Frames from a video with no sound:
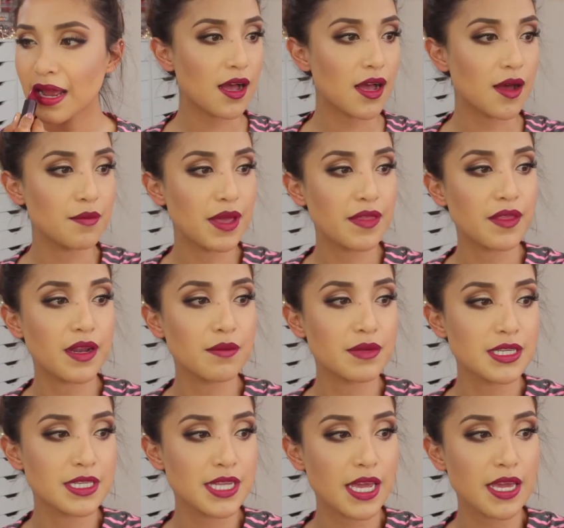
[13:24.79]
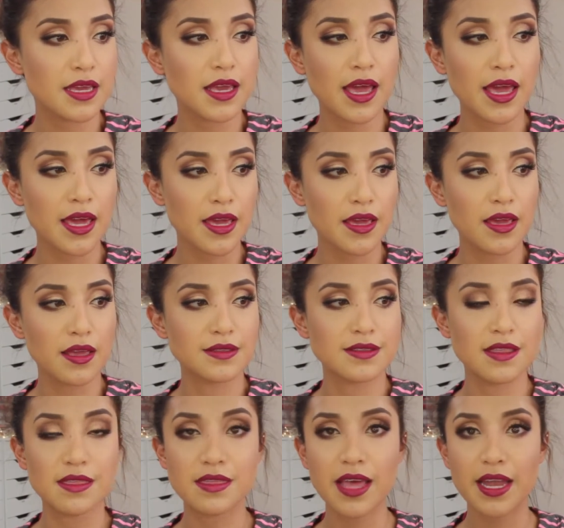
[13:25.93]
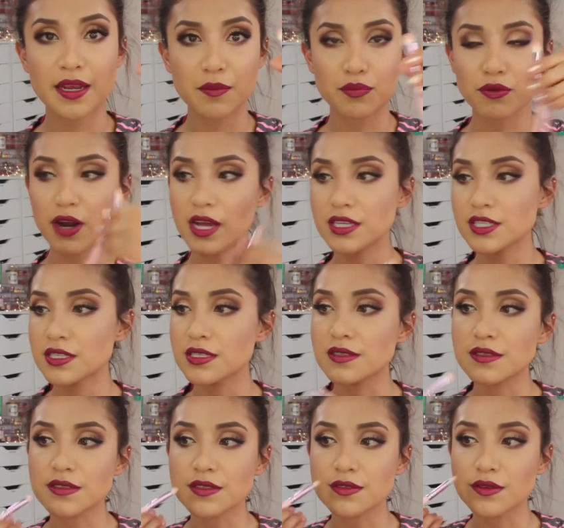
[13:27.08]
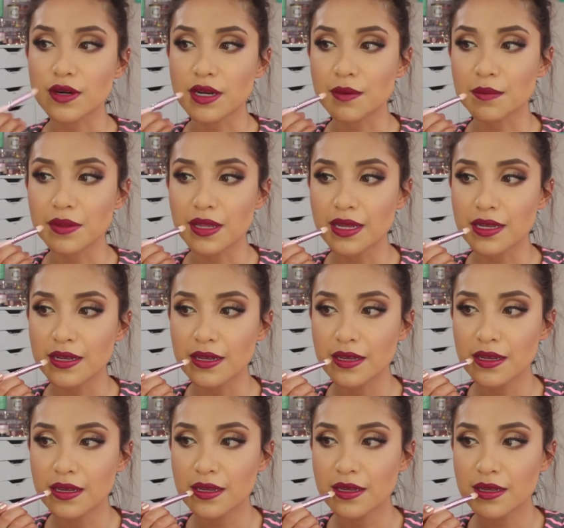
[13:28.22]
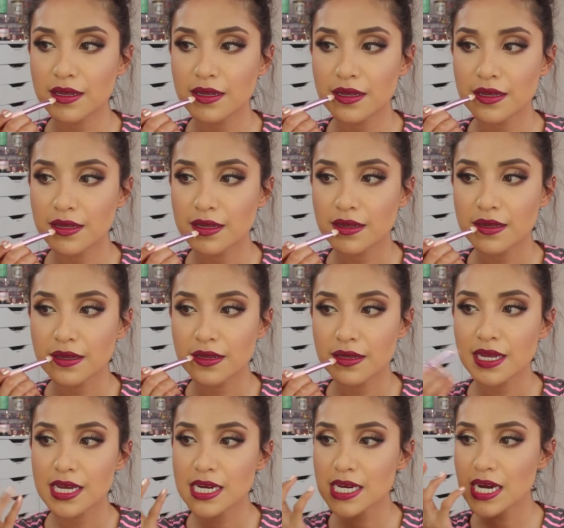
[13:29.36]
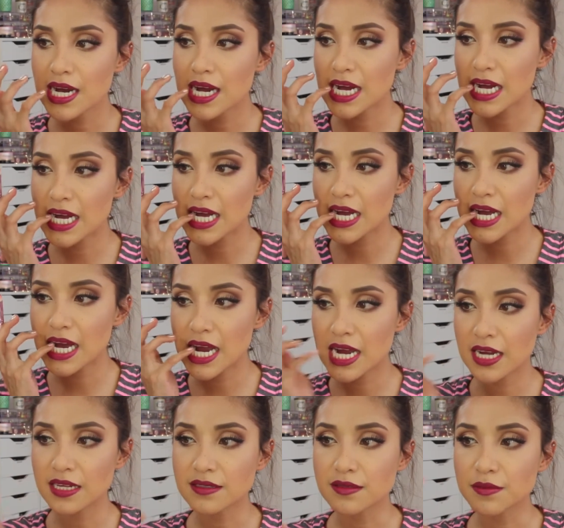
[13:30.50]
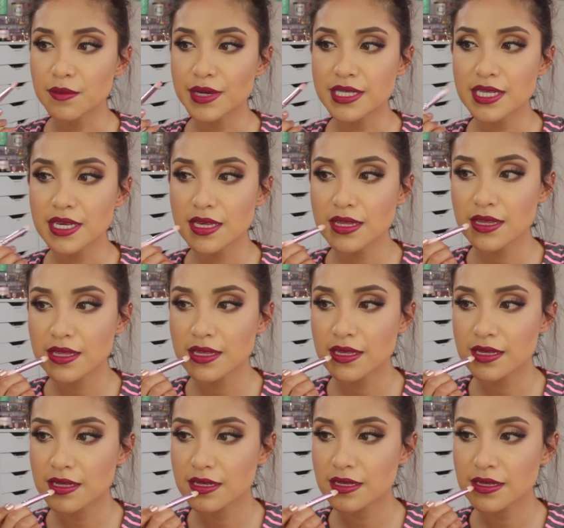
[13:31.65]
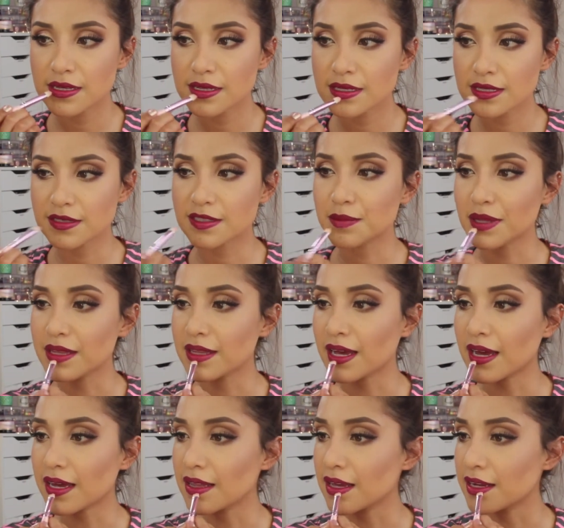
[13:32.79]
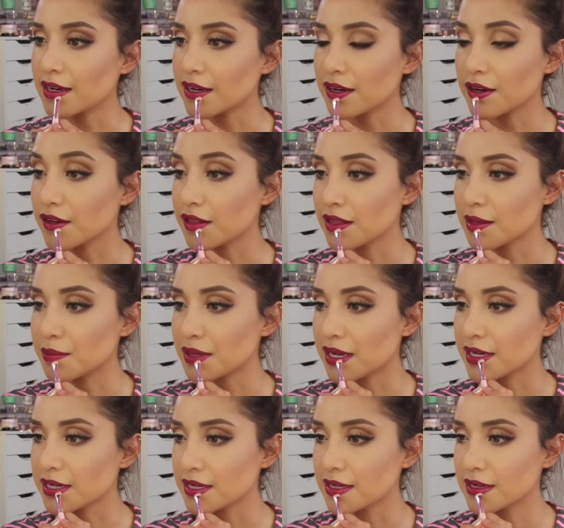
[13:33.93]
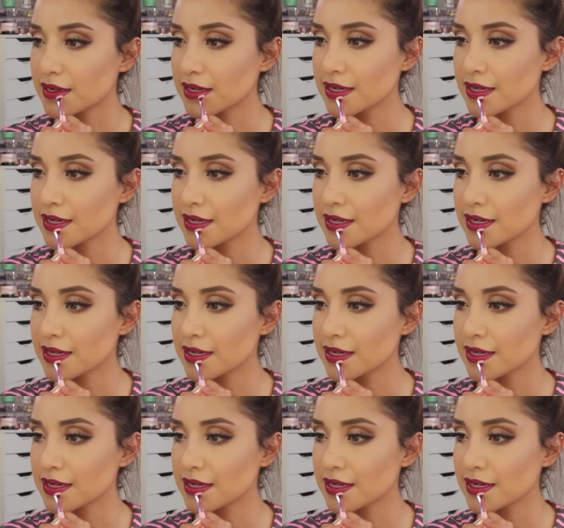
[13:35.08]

And then I'm going to take a synthetic brush just to sort of blend. Ah, got some on my teeth. Just to blend the eyeliner, or the lip liner.